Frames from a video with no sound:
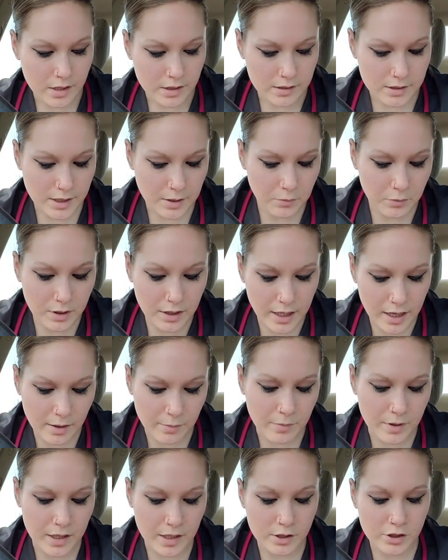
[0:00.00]
Someone
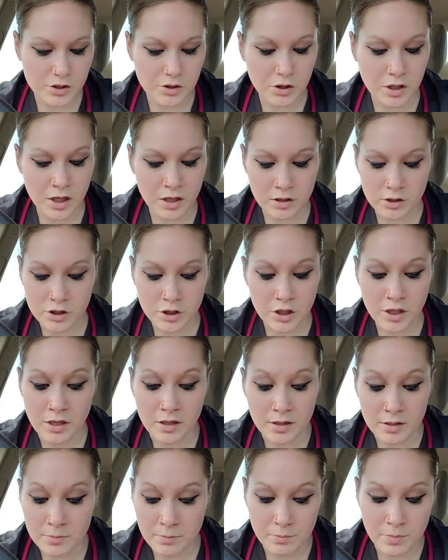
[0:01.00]
like me should,
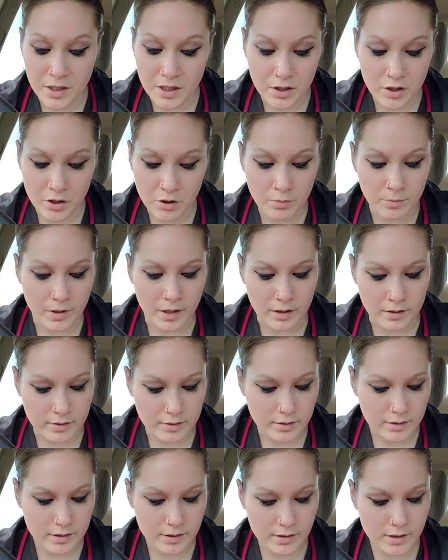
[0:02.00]
shouldn't be human.
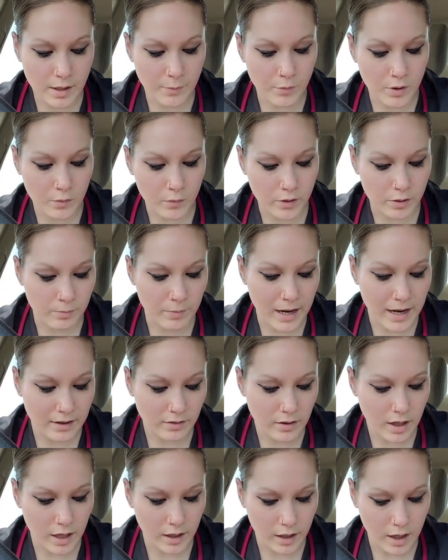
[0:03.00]
Someone with my
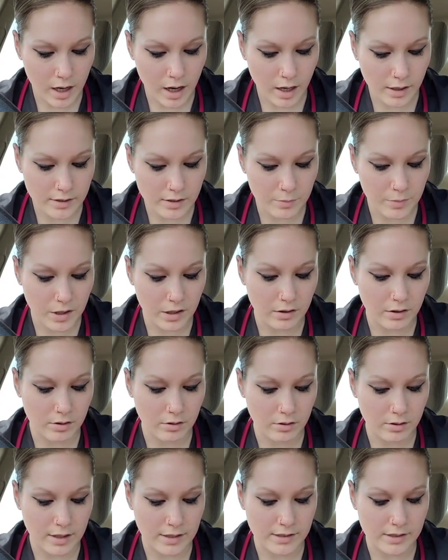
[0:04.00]
luck ought to be a
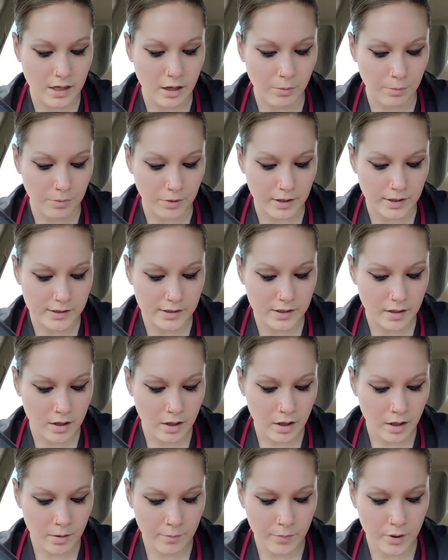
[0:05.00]
little less helpless.
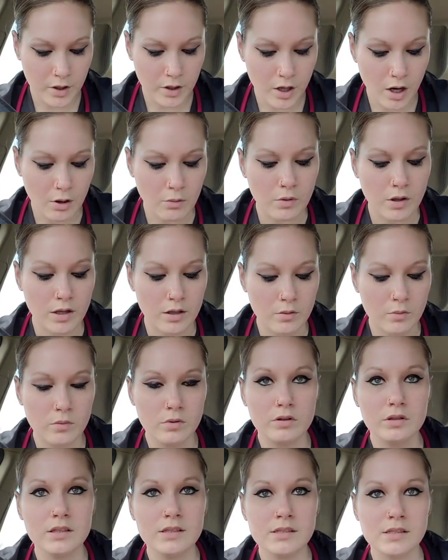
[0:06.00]
But no one
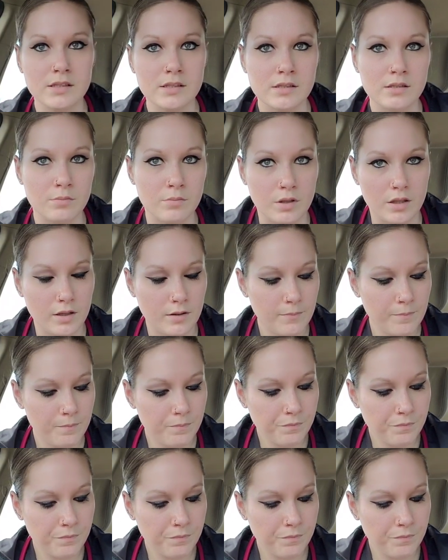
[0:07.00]
would listen to me.